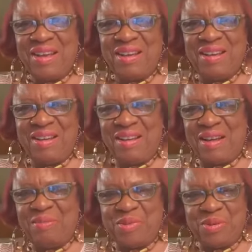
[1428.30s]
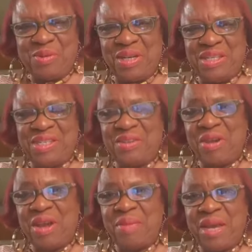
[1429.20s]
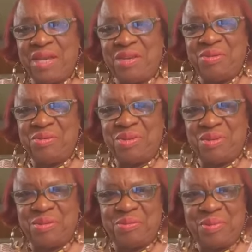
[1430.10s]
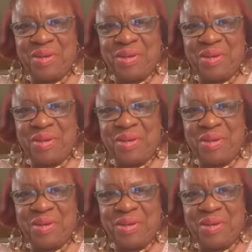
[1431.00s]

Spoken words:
I'm doing Instagram and YouTube.